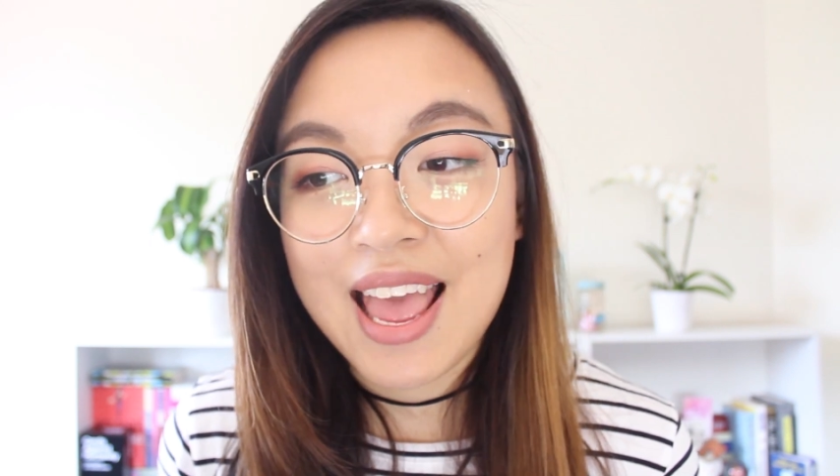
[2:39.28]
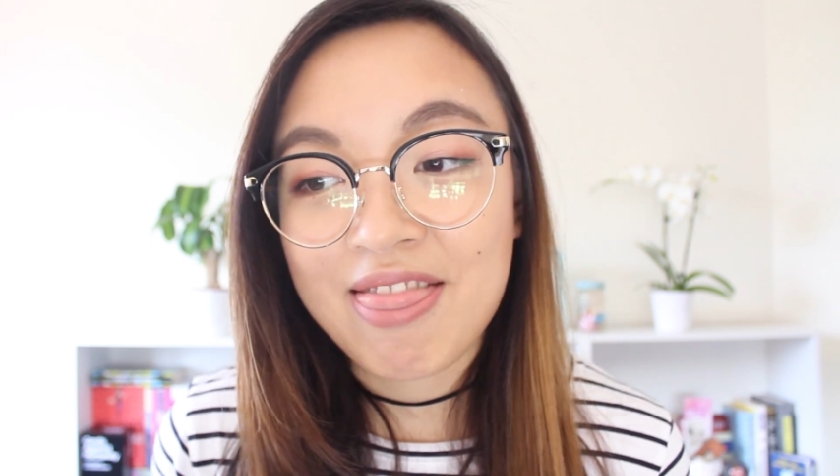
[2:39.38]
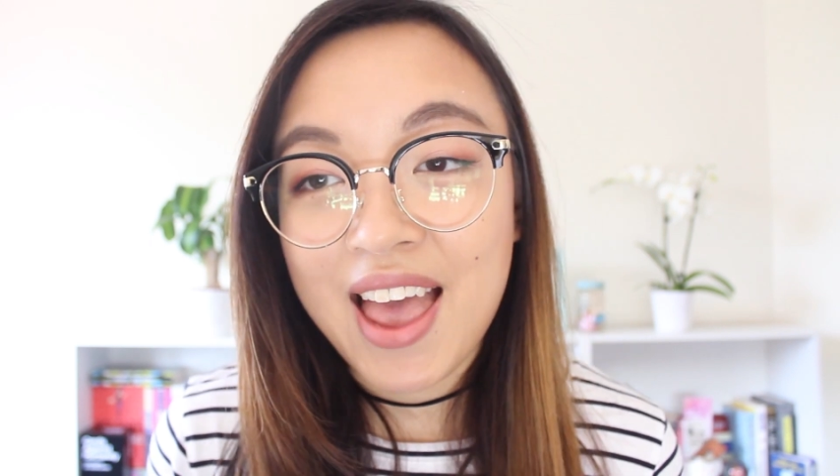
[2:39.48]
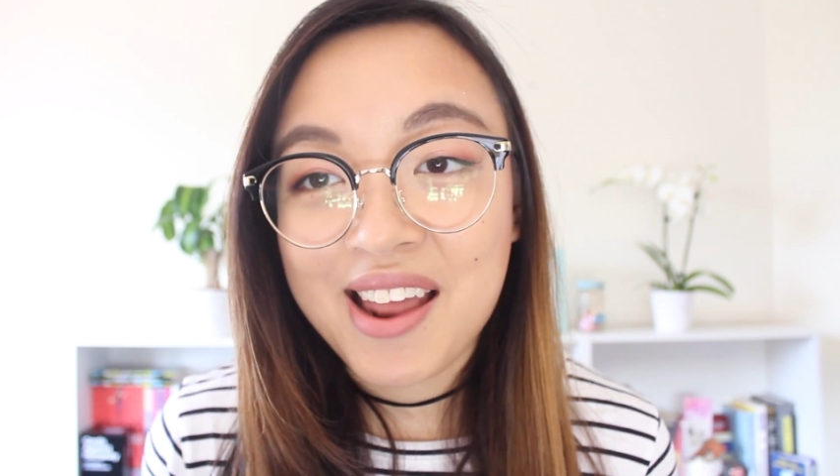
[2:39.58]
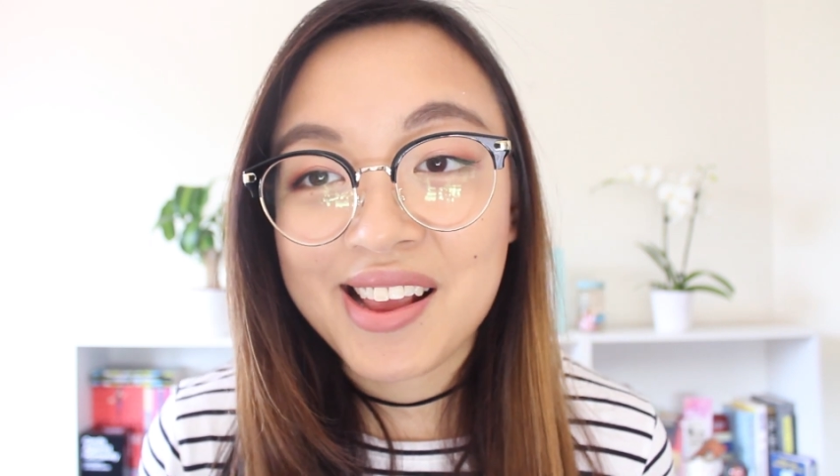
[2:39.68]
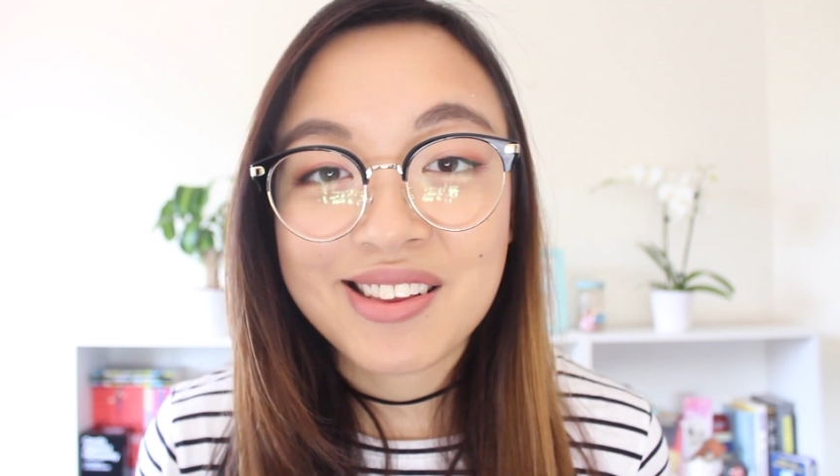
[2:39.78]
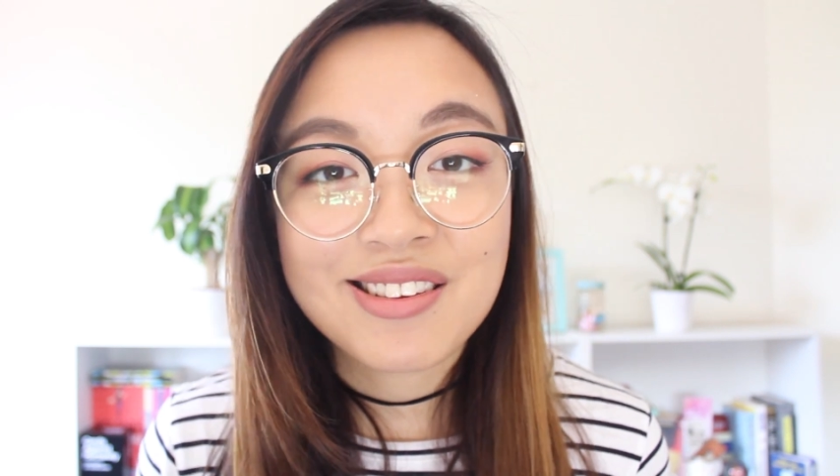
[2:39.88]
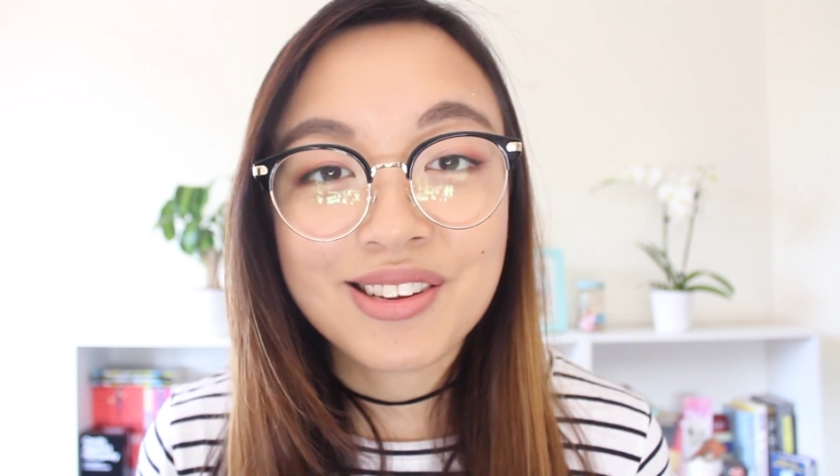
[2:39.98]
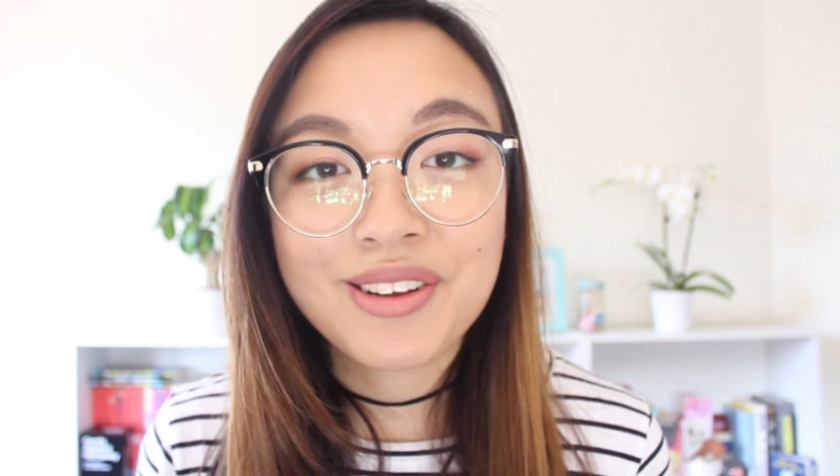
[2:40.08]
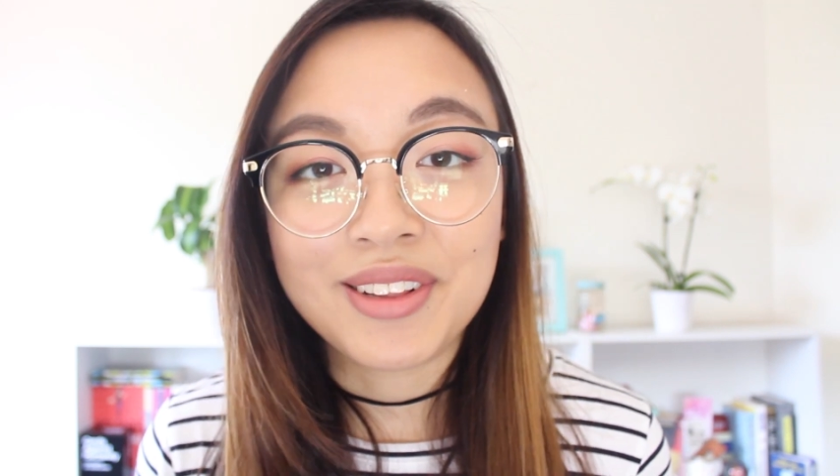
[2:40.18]
and that
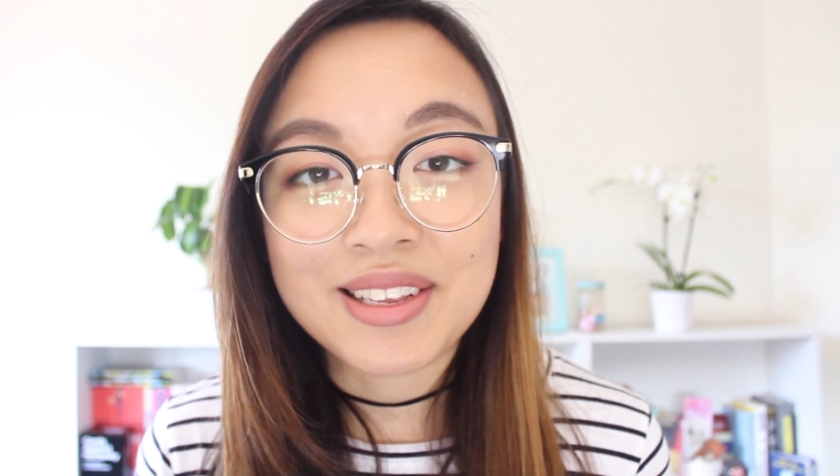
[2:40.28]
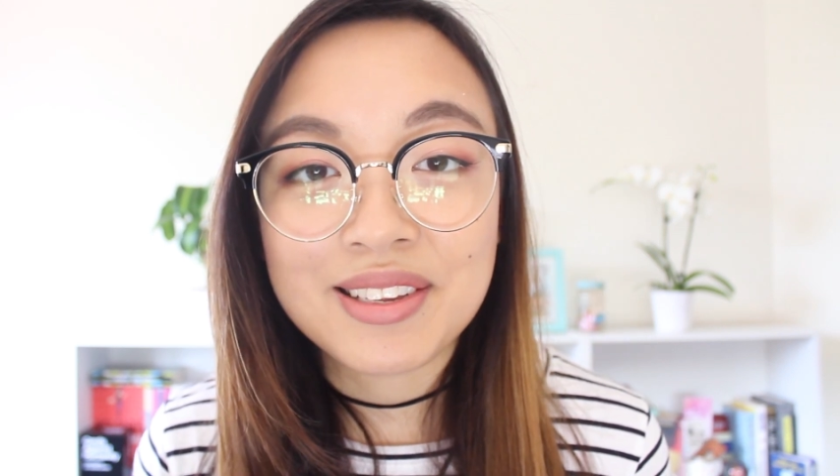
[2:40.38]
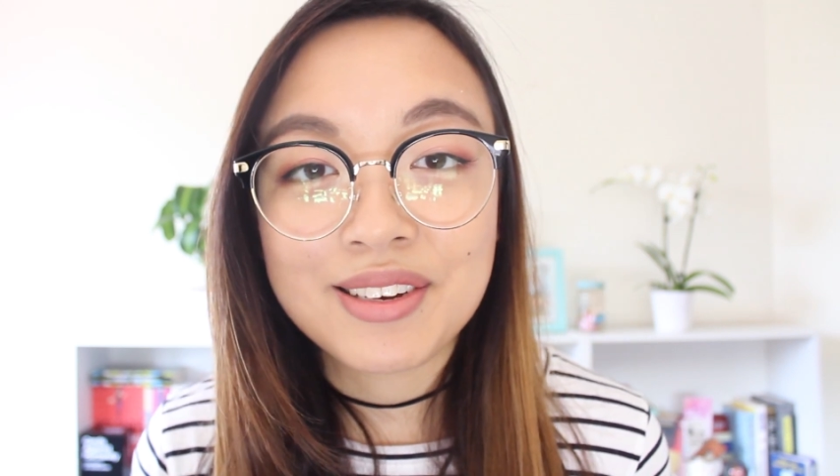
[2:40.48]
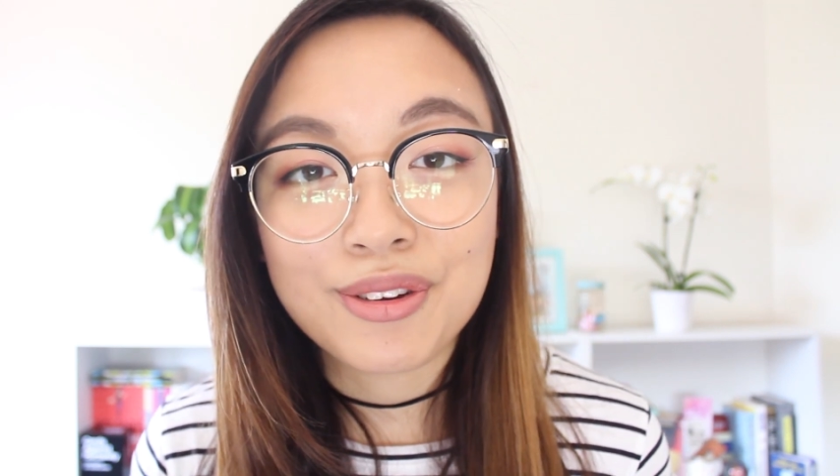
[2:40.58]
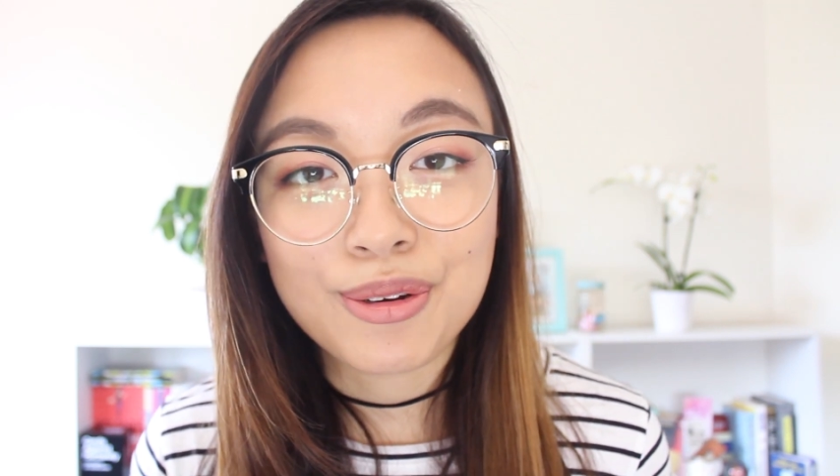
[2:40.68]
is to listen